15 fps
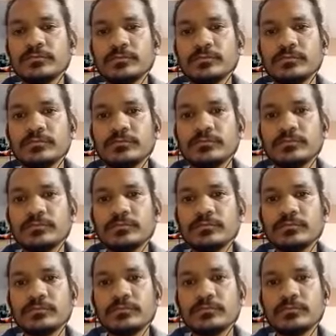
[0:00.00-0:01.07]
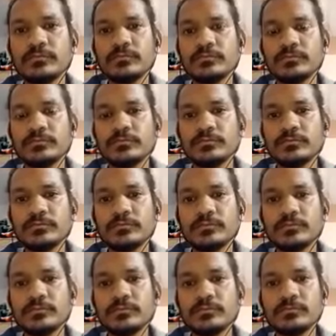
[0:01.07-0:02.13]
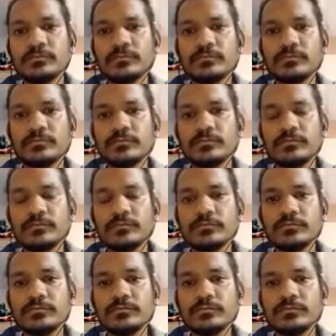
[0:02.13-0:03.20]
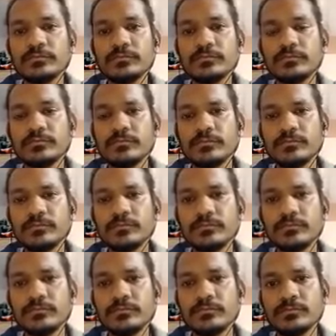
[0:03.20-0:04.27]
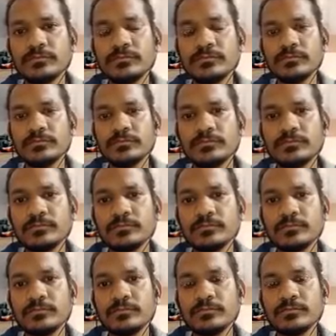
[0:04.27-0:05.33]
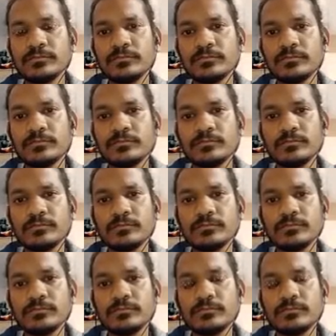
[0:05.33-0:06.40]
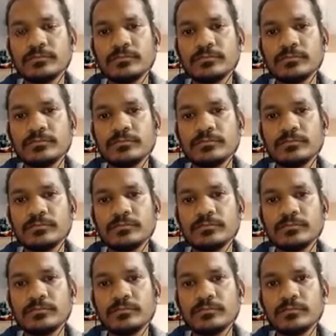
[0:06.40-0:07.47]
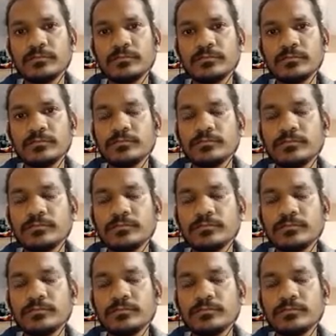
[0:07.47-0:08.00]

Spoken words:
[no speech]